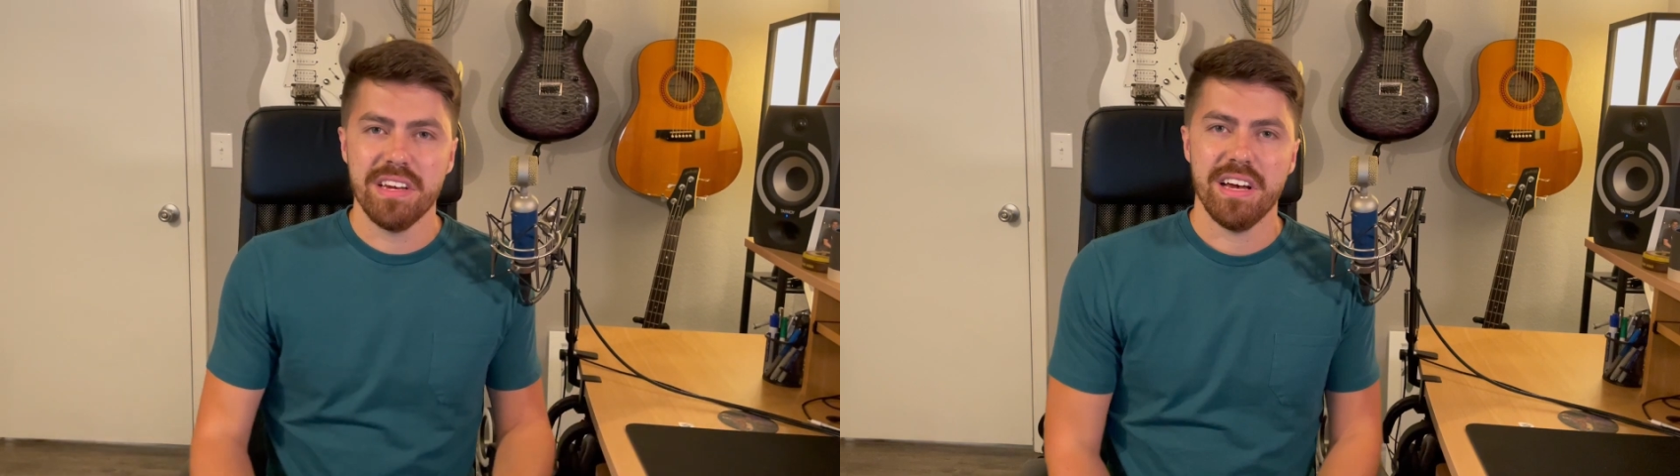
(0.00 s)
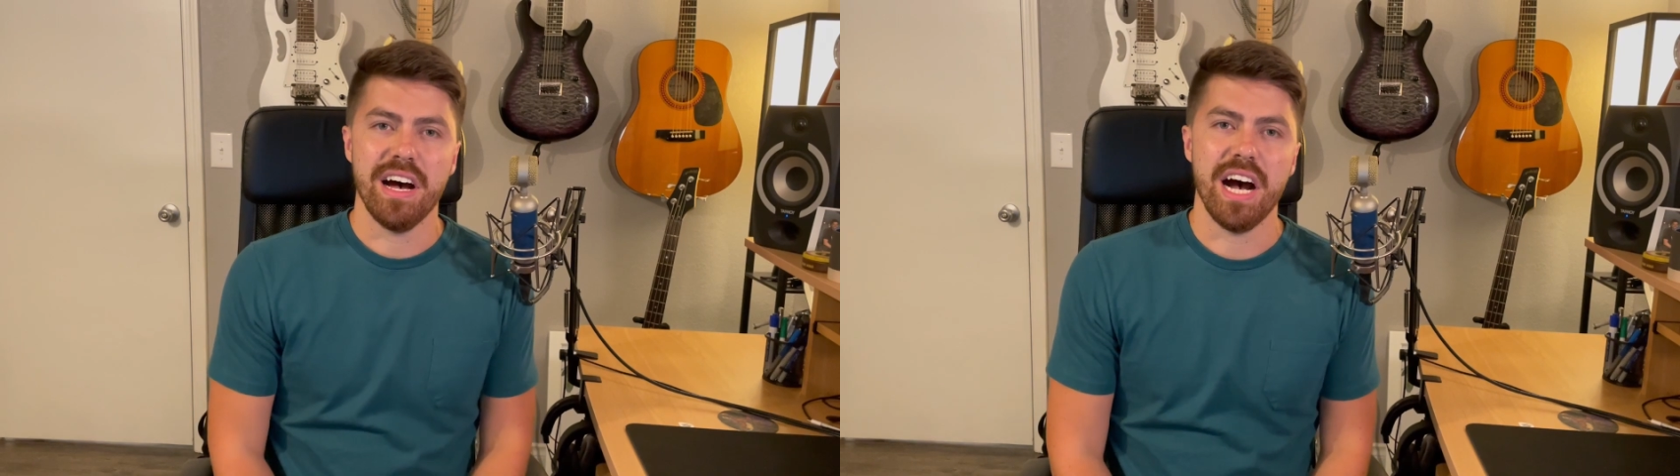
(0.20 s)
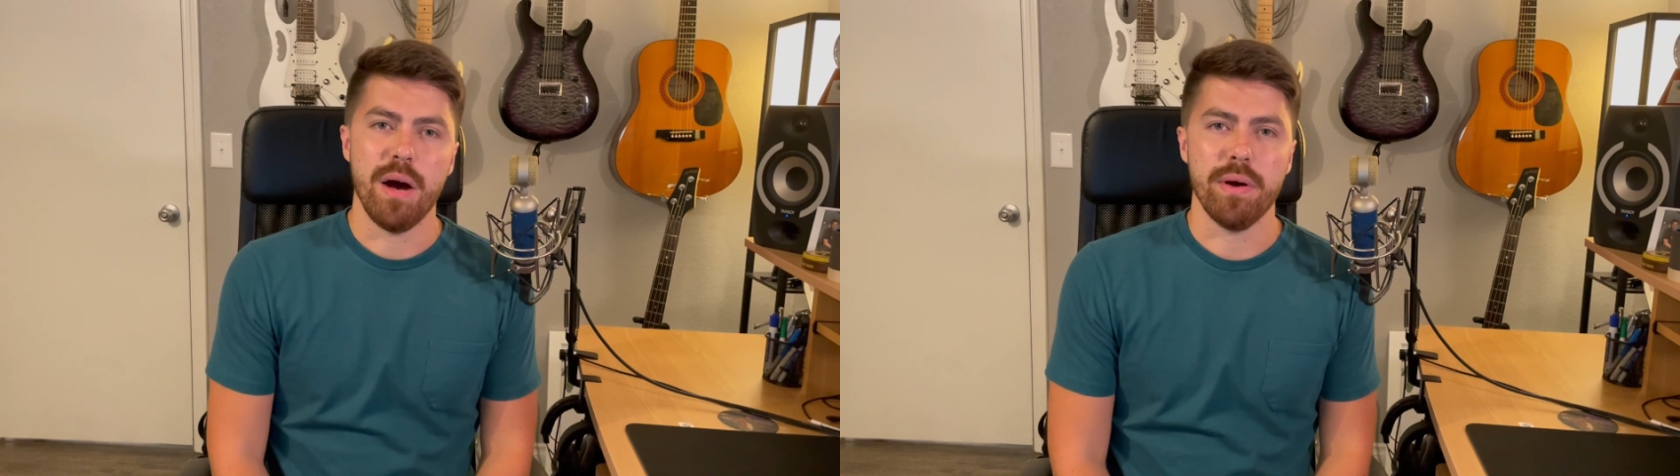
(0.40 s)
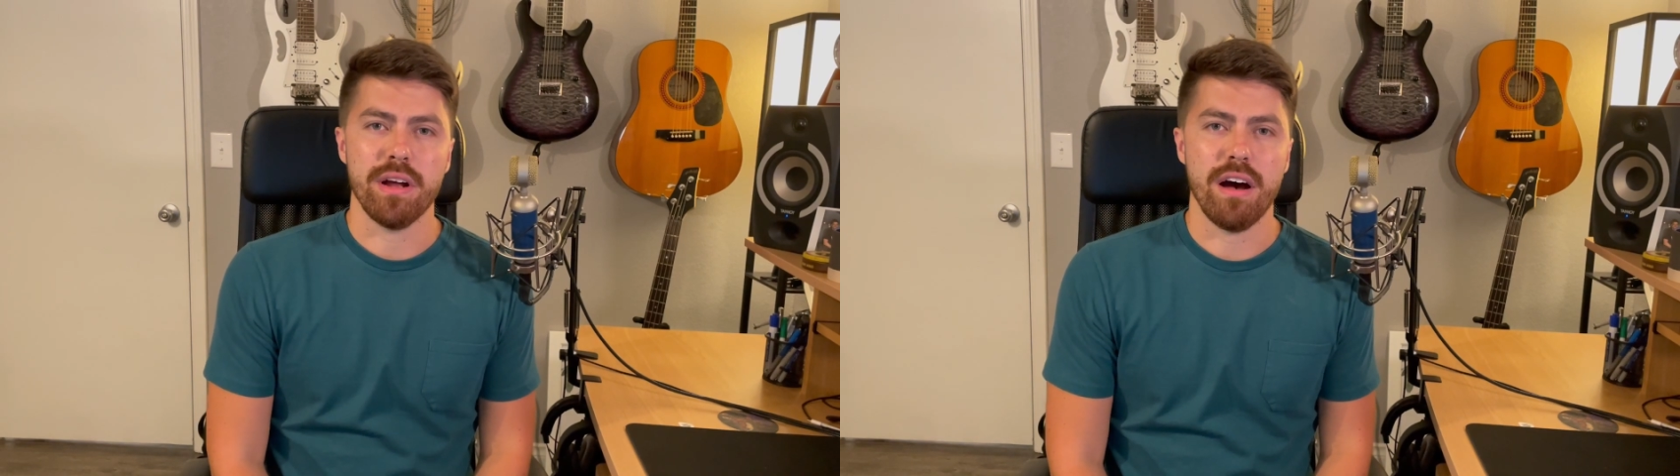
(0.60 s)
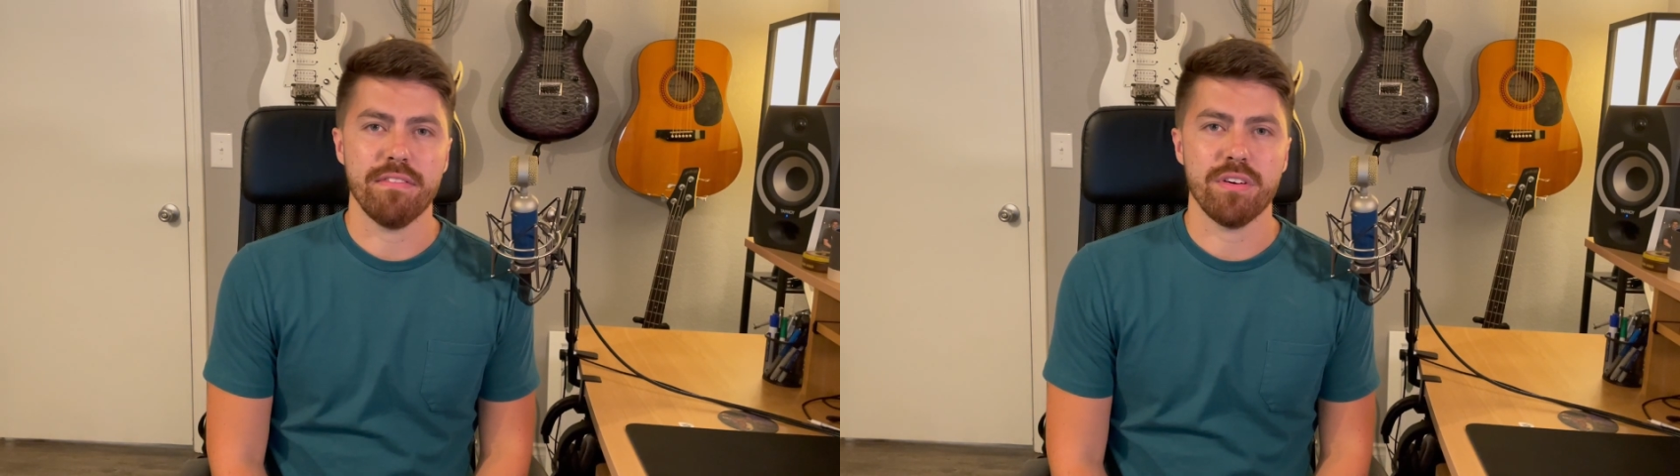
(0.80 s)
and
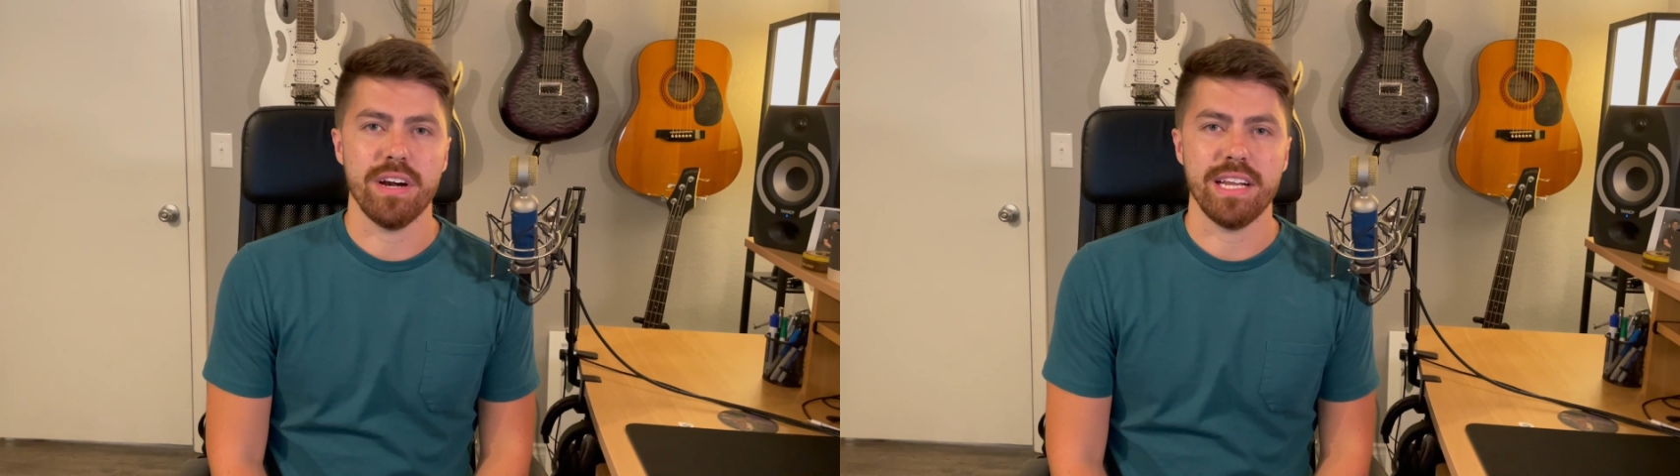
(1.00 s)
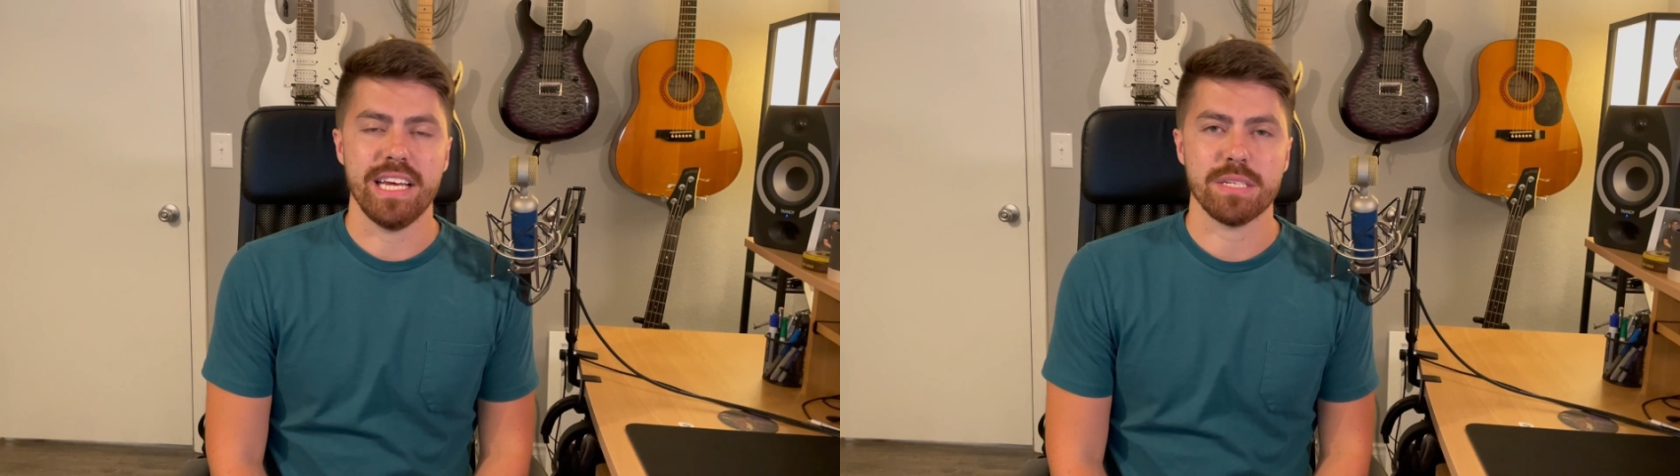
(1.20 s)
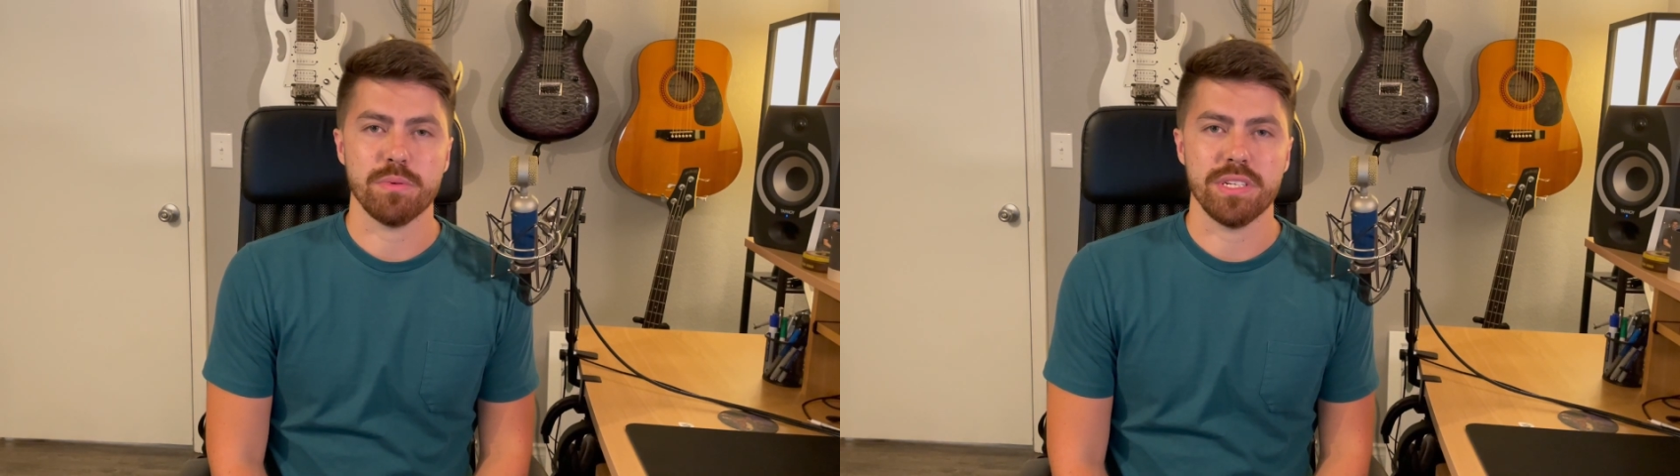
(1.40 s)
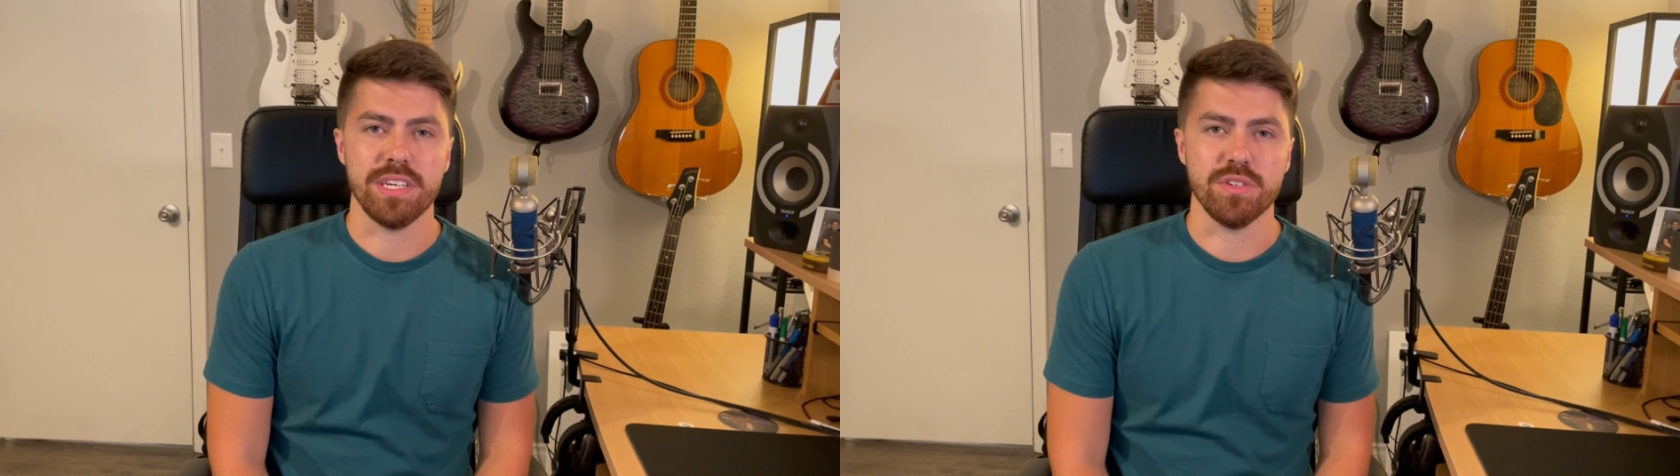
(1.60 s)
offer any expertise